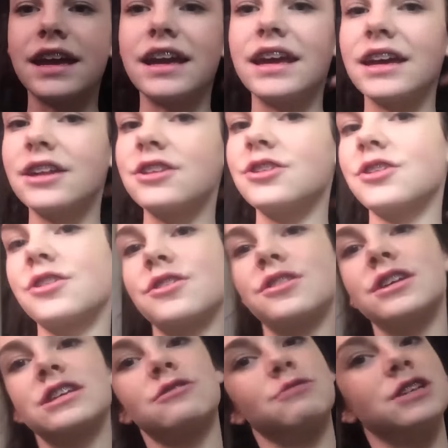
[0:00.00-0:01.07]
And
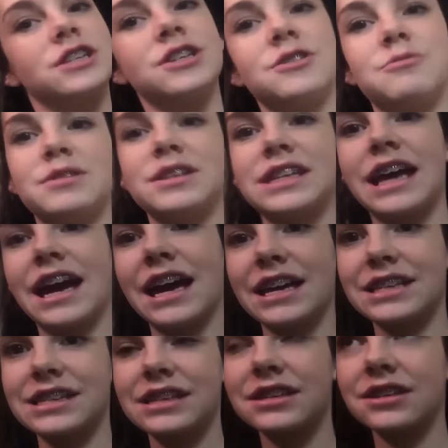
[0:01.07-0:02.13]
this question was
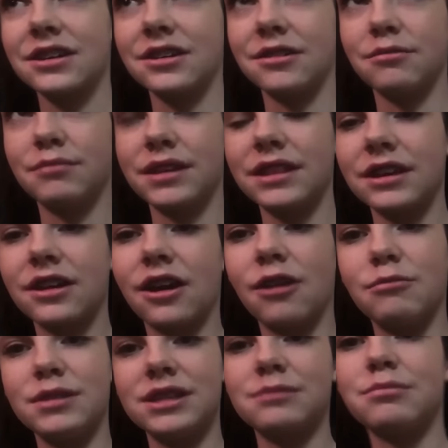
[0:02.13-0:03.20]
asked um, in the
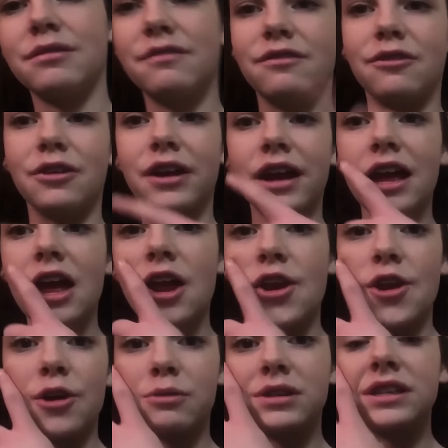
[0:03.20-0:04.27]
comments before.
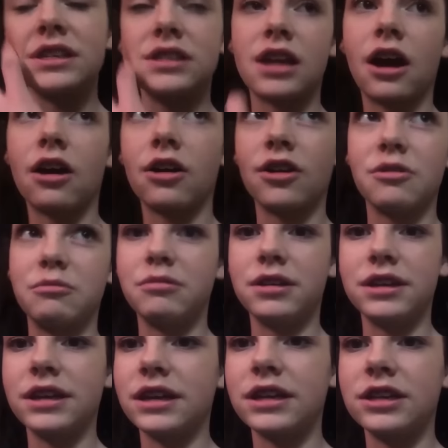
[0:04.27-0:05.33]
No, it does not hurt
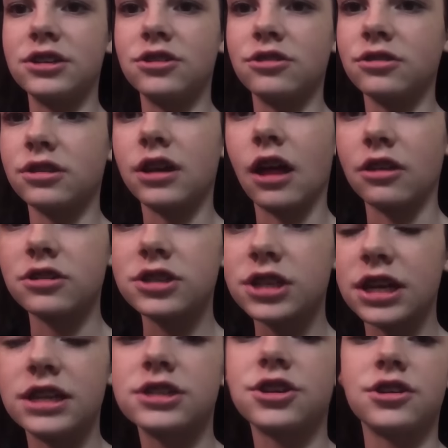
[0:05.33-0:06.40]
when getting your colors
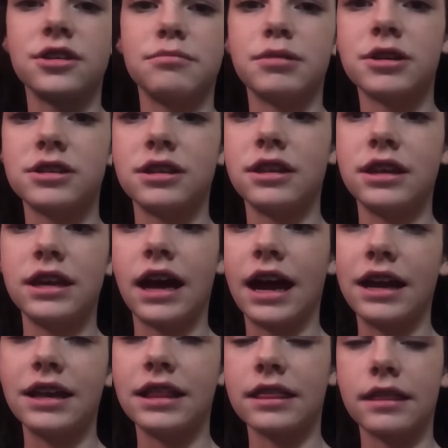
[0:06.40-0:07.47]
changed, or personally,
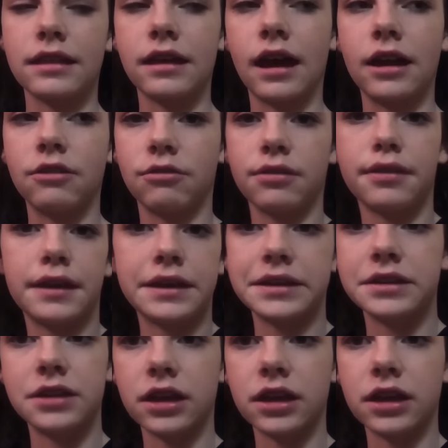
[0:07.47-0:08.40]
I, didn't I don't think it